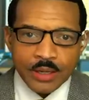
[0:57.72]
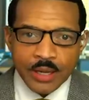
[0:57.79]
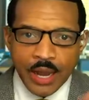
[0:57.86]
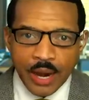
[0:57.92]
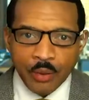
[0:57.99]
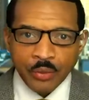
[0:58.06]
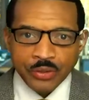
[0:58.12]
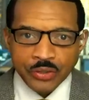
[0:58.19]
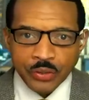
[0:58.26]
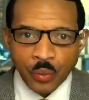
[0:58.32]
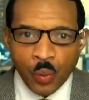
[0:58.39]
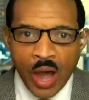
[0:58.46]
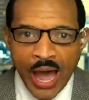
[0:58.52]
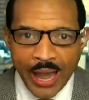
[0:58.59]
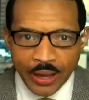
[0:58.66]
Karens in the
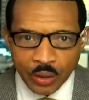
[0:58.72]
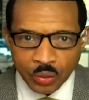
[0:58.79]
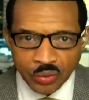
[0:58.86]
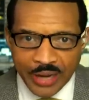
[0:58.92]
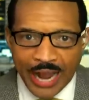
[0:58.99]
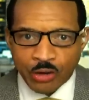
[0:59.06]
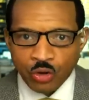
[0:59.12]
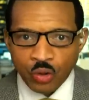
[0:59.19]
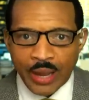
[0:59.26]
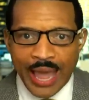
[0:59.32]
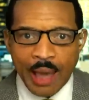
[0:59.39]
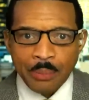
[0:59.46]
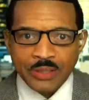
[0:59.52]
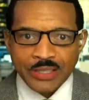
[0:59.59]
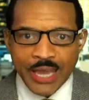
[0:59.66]
wild, natural
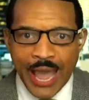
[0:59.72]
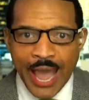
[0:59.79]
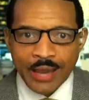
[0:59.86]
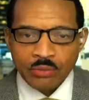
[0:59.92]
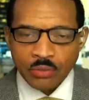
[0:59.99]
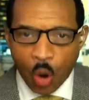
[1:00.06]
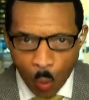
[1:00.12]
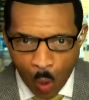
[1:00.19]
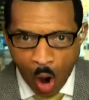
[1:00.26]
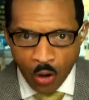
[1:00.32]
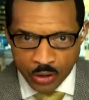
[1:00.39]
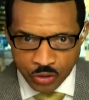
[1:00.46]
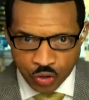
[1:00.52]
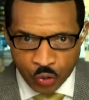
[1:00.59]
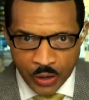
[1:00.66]
habitat, a
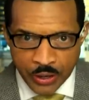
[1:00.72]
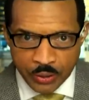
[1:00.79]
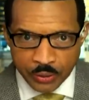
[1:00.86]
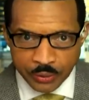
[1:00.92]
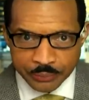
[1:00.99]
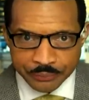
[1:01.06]
walking trail,